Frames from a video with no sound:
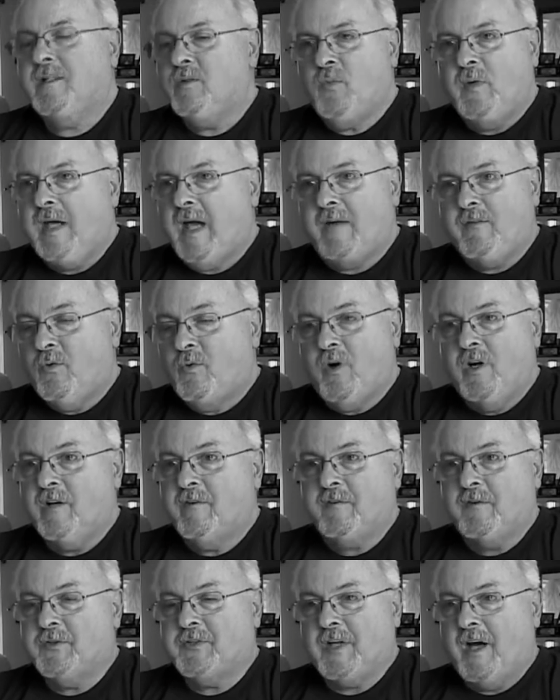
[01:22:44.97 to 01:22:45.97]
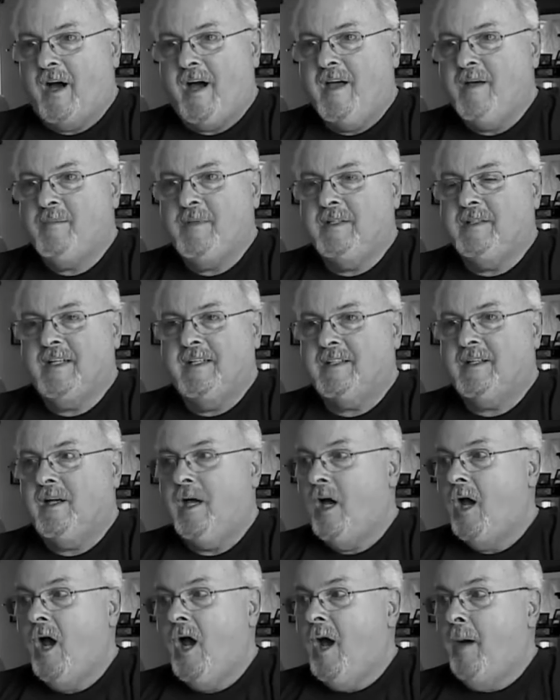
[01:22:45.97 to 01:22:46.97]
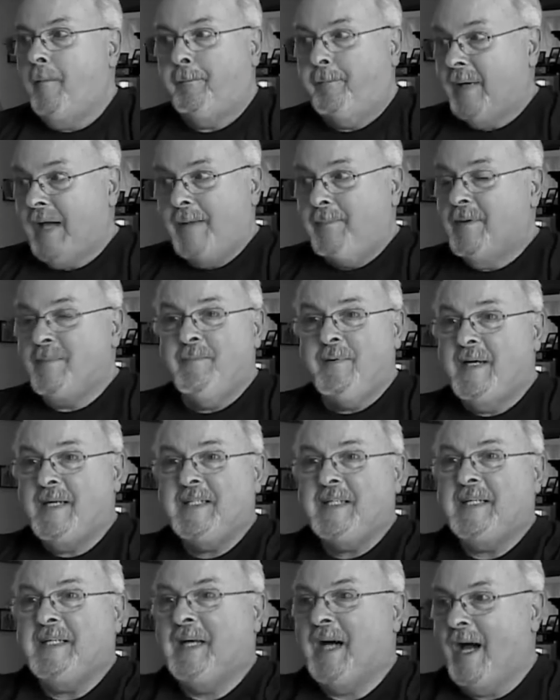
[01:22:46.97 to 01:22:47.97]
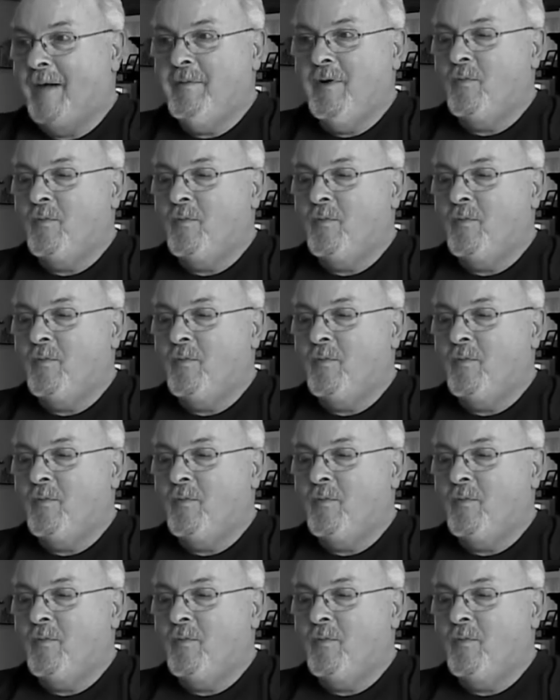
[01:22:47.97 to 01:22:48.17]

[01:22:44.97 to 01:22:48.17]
Didn't we have a wonderful time?" And, but I've been busy.